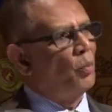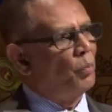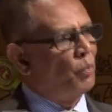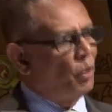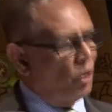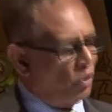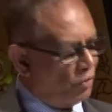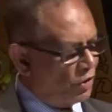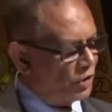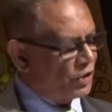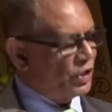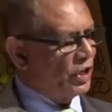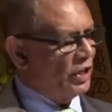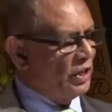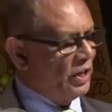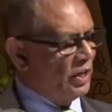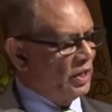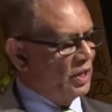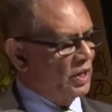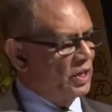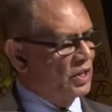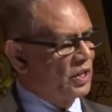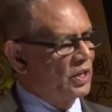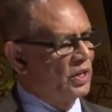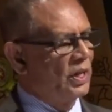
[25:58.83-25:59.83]

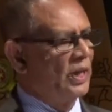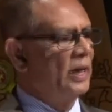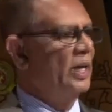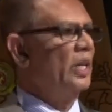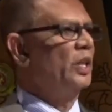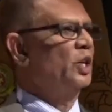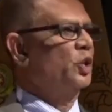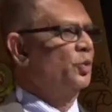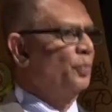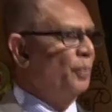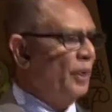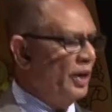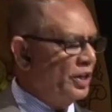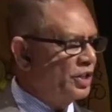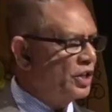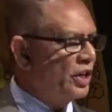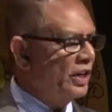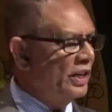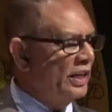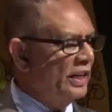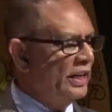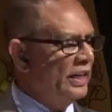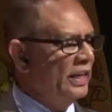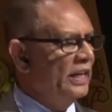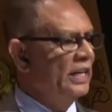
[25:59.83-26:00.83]
professionals,
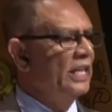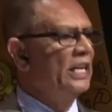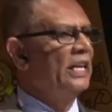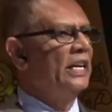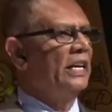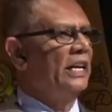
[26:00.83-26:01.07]
especially